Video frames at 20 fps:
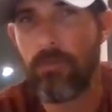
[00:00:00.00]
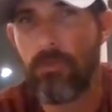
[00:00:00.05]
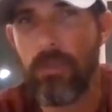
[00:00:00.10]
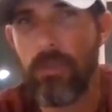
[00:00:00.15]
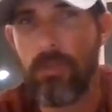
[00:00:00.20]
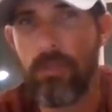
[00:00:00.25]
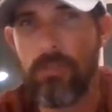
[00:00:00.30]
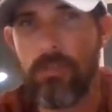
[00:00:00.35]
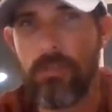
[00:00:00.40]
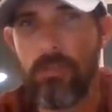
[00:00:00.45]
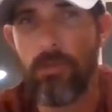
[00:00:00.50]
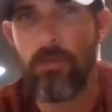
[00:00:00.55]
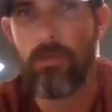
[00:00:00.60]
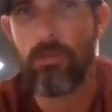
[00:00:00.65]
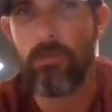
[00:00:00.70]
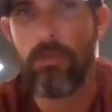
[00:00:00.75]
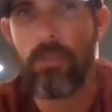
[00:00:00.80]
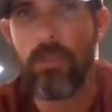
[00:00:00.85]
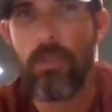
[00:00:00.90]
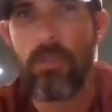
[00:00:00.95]
3 years
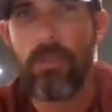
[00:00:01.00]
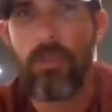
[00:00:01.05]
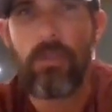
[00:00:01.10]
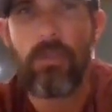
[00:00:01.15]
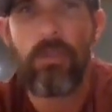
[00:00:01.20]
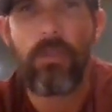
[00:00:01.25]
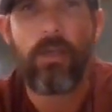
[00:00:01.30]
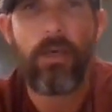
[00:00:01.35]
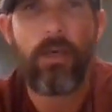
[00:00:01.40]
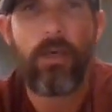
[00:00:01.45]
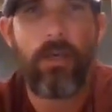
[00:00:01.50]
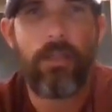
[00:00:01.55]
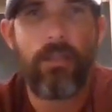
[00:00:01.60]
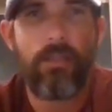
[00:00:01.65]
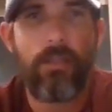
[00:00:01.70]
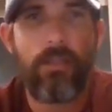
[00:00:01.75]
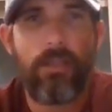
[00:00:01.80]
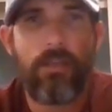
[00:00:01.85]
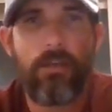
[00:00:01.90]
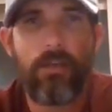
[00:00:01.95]
old.
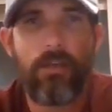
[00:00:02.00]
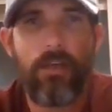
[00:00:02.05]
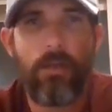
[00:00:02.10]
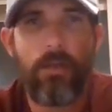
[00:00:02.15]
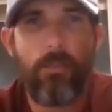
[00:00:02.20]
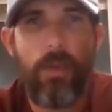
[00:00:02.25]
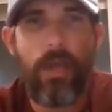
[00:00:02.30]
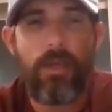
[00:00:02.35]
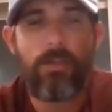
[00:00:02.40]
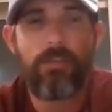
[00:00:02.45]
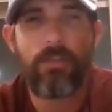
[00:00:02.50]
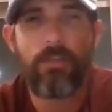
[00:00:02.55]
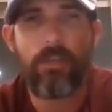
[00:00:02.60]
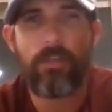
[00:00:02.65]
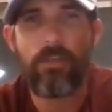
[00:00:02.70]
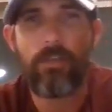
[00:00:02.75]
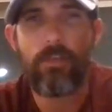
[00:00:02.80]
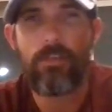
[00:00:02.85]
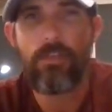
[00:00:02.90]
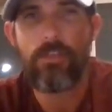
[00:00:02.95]
I couldn't imagine
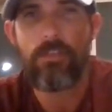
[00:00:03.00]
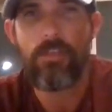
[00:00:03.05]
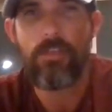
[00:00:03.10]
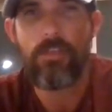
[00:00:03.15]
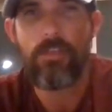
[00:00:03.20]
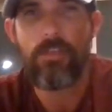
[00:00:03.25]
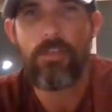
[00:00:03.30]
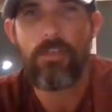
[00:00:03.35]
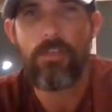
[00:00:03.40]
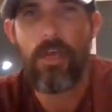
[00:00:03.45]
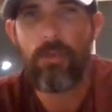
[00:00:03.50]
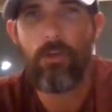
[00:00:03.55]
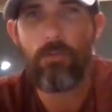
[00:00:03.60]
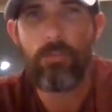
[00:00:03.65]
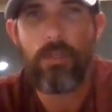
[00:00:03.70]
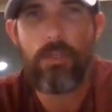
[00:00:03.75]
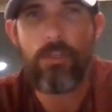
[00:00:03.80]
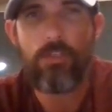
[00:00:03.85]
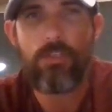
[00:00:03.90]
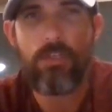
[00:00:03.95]
that they're just offering
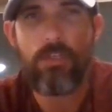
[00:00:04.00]
no